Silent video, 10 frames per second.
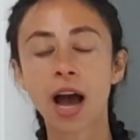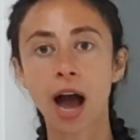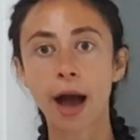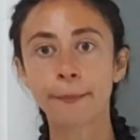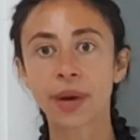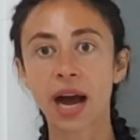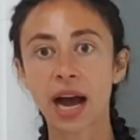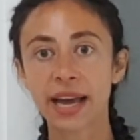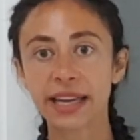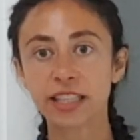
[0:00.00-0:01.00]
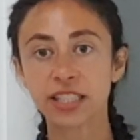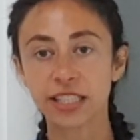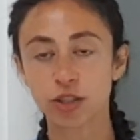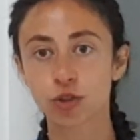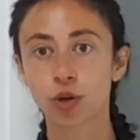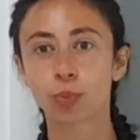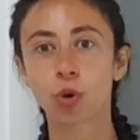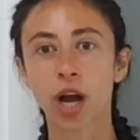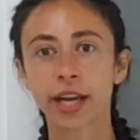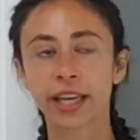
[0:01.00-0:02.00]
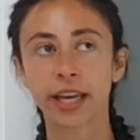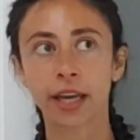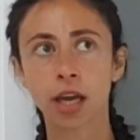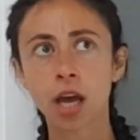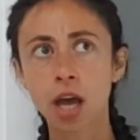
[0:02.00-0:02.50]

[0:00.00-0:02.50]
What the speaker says: I did stop working,